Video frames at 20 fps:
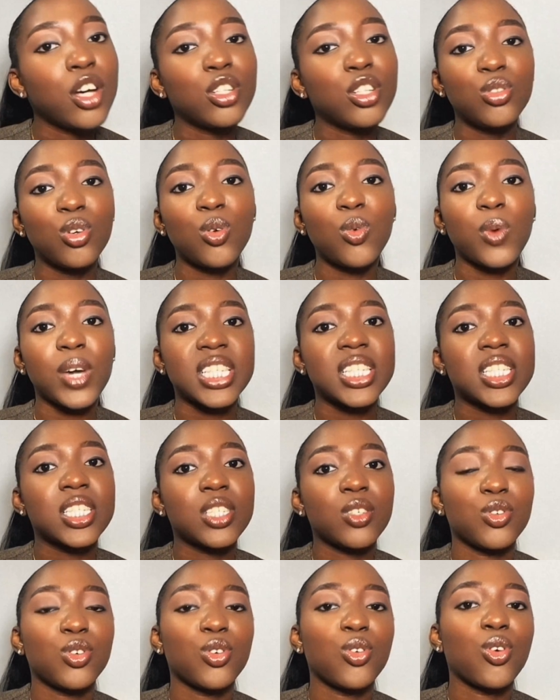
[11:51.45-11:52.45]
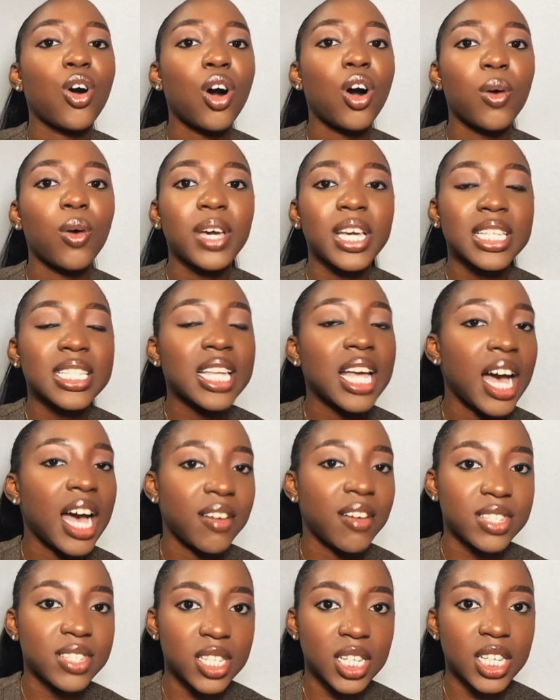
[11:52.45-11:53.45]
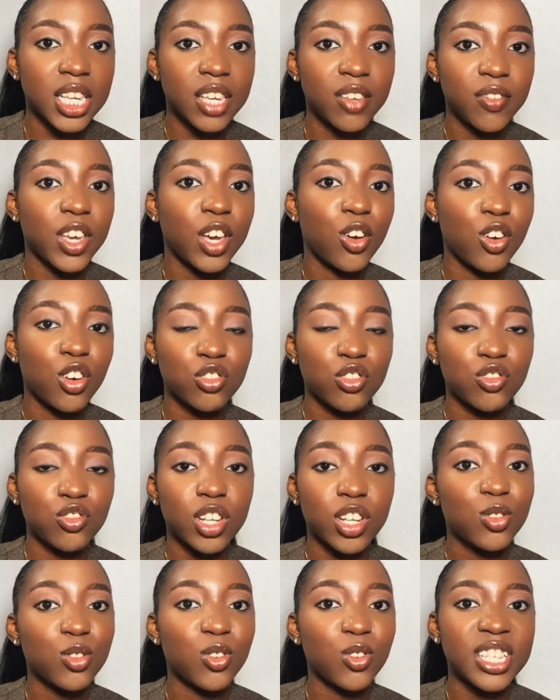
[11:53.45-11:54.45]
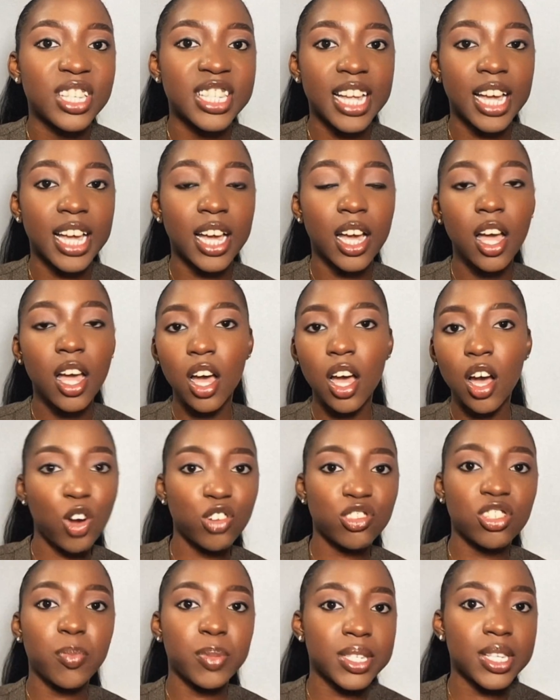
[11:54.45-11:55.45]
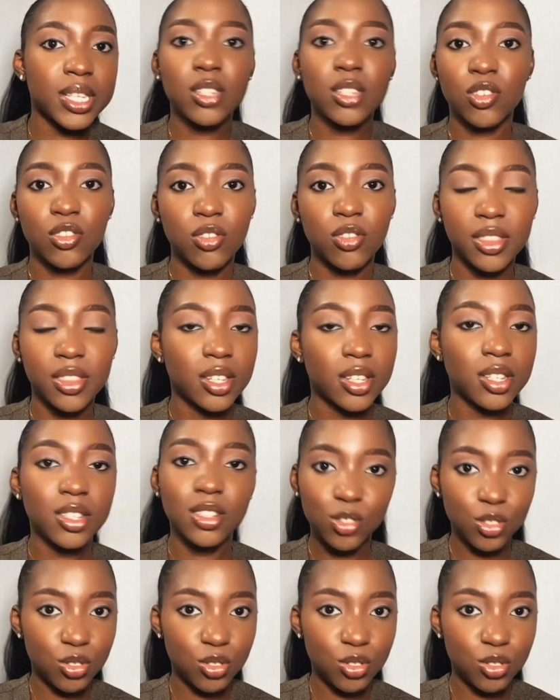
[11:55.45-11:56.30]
Don't wait till you always have to give 100. So it's like 100% or nothing.